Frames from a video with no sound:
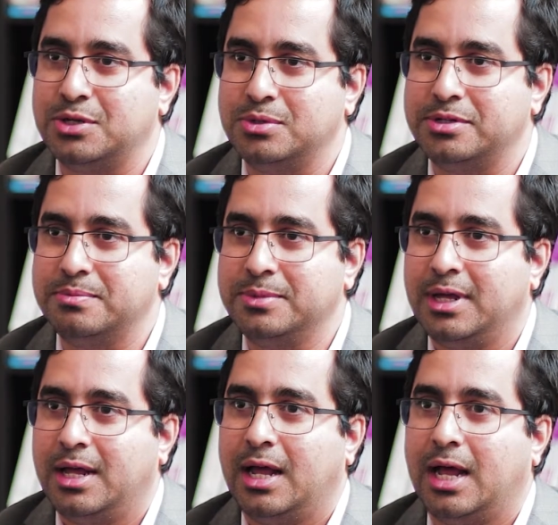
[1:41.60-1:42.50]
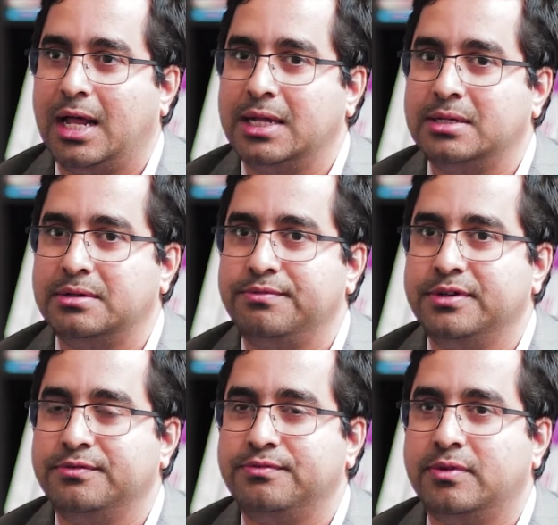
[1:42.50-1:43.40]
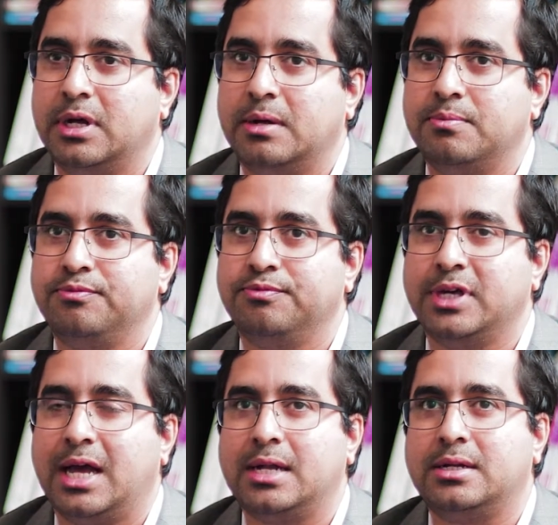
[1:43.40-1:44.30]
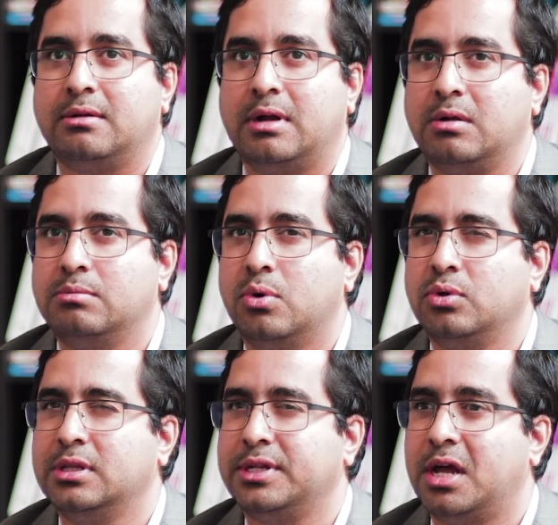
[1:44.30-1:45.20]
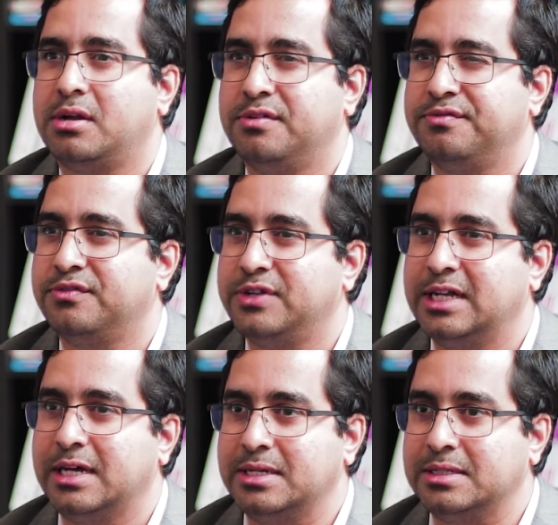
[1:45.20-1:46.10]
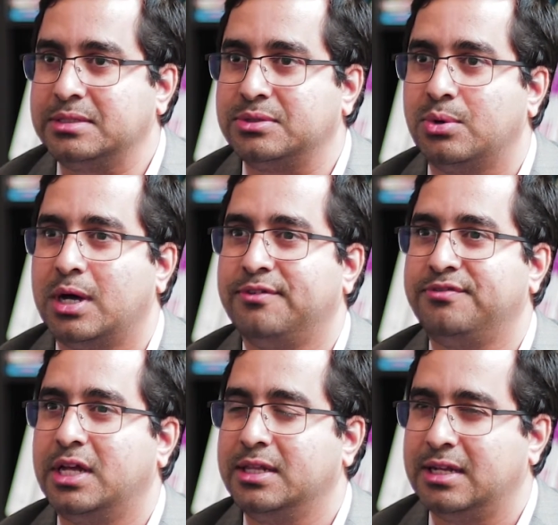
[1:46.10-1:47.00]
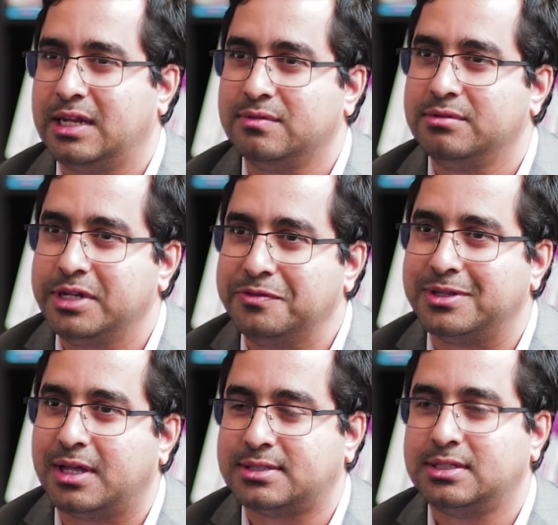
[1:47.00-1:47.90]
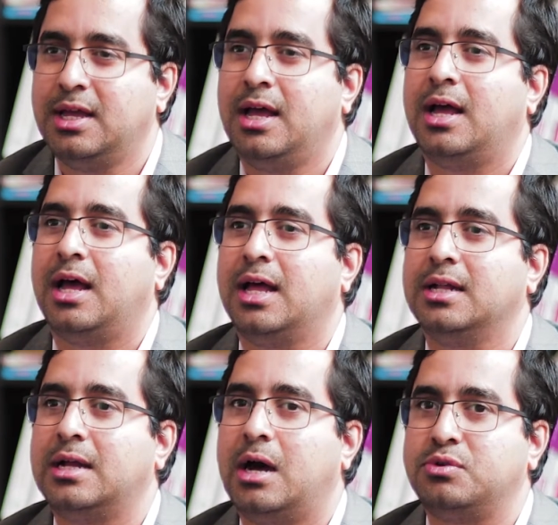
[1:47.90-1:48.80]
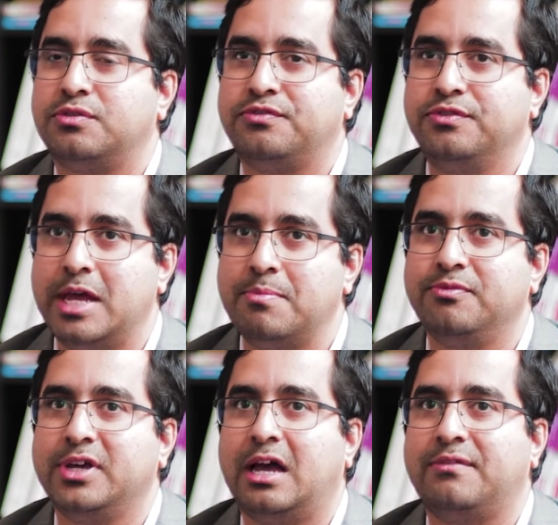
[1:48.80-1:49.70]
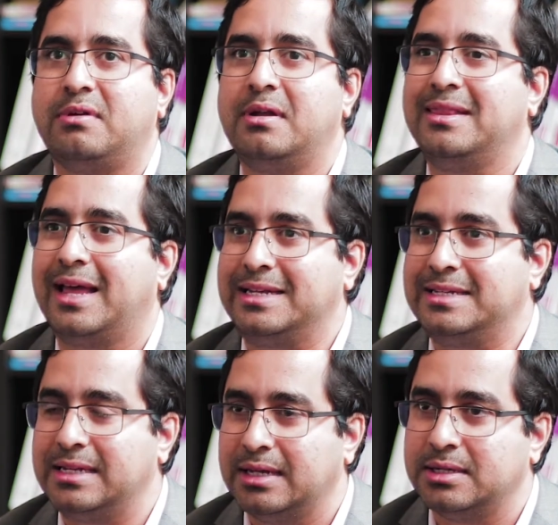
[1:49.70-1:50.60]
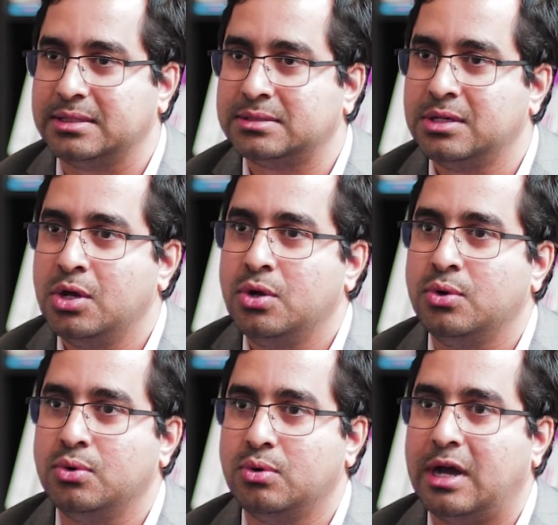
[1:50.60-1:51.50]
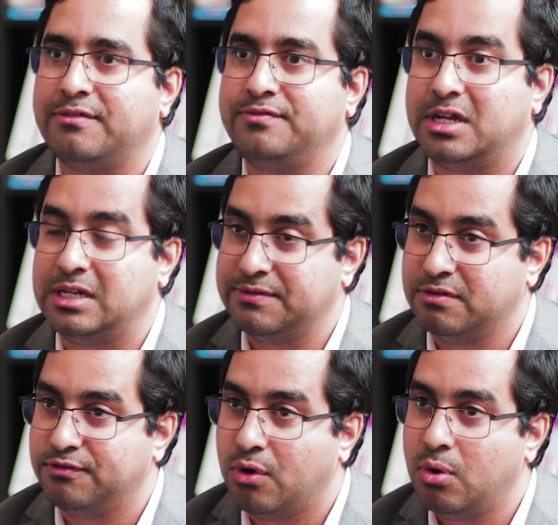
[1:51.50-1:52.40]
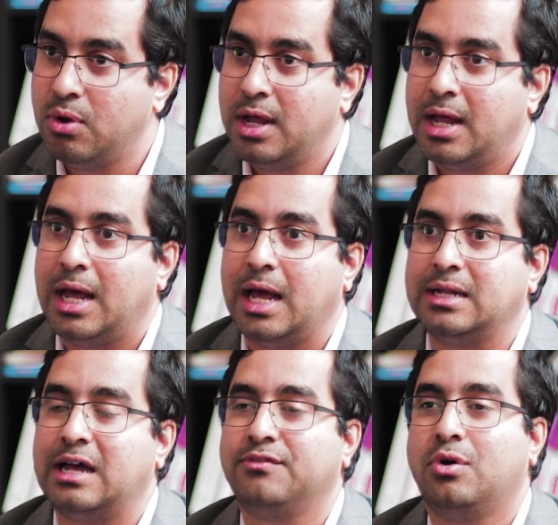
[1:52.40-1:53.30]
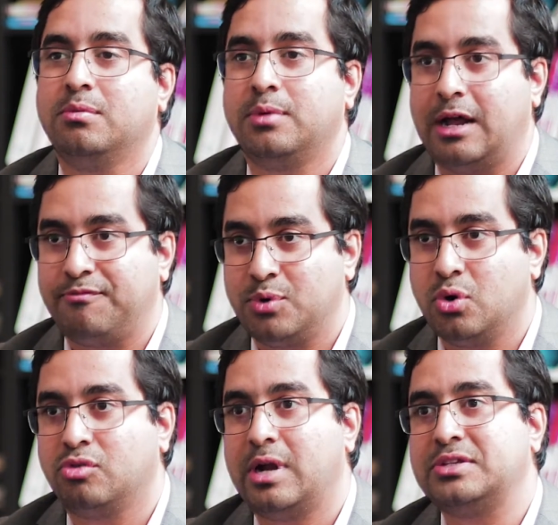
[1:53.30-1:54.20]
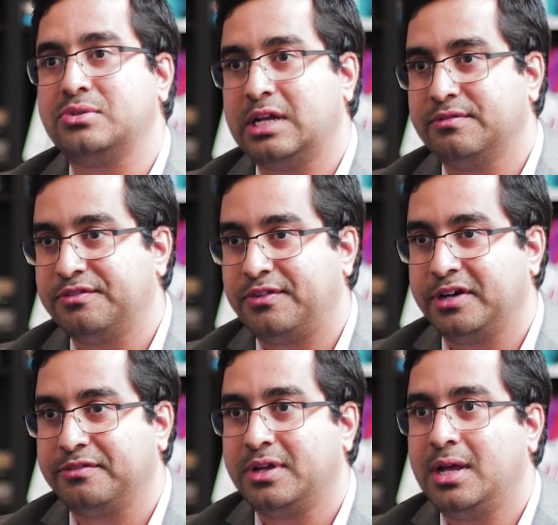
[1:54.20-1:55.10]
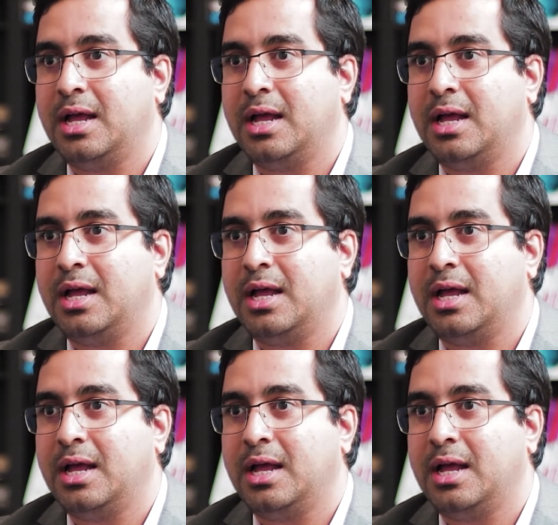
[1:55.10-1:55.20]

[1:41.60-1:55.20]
in Oldham, and we had around more than 350 learners who have done their level 3 with us, and out of them we have around 90 learners who have done level 4 and have progressed to level 5.